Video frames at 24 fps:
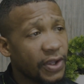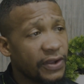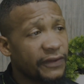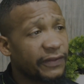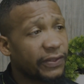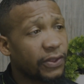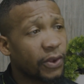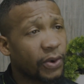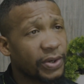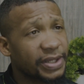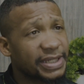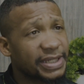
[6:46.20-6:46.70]

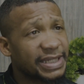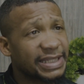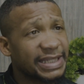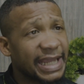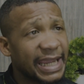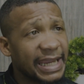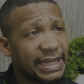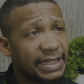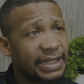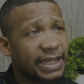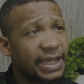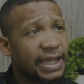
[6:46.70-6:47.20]
Florida
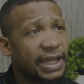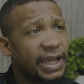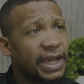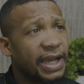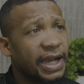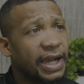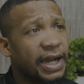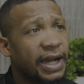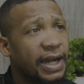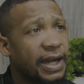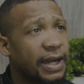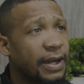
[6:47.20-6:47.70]
State,
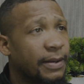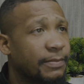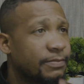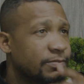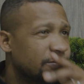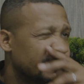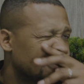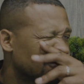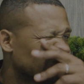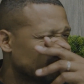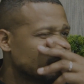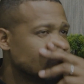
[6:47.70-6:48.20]

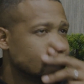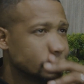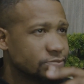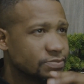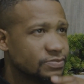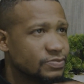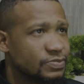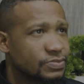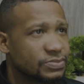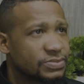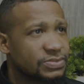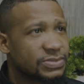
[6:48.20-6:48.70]

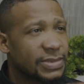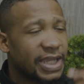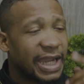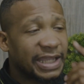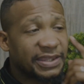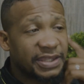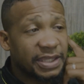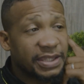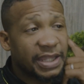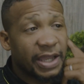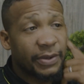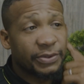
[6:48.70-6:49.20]
I
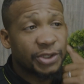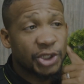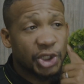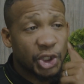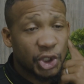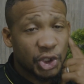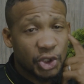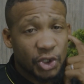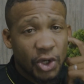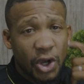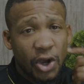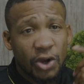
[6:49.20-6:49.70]
think that was a
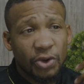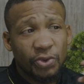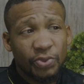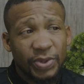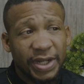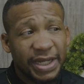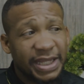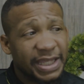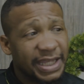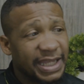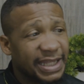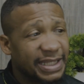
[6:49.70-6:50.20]
strong
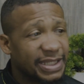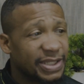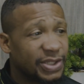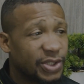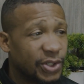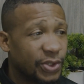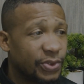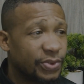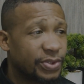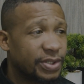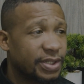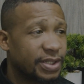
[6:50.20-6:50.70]
win against
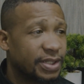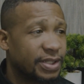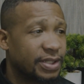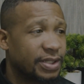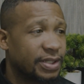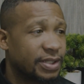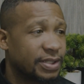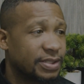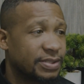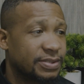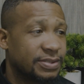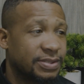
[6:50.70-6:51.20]
Duke,
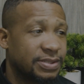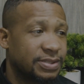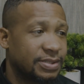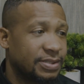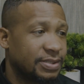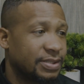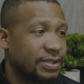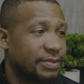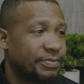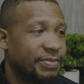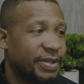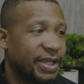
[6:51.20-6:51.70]

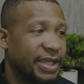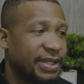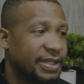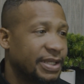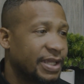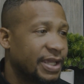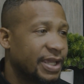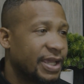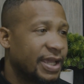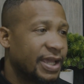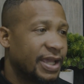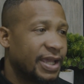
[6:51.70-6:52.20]
but
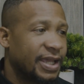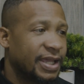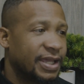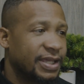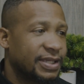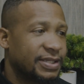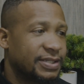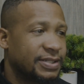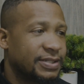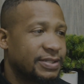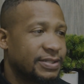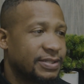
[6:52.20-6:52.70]

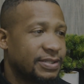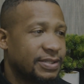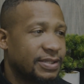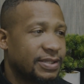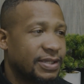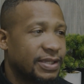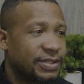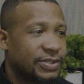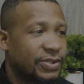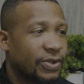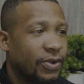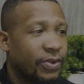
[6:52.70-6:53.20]

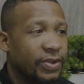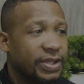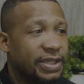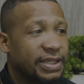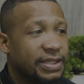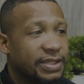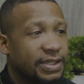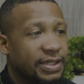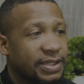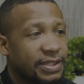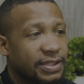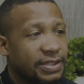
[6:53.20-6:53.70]
the only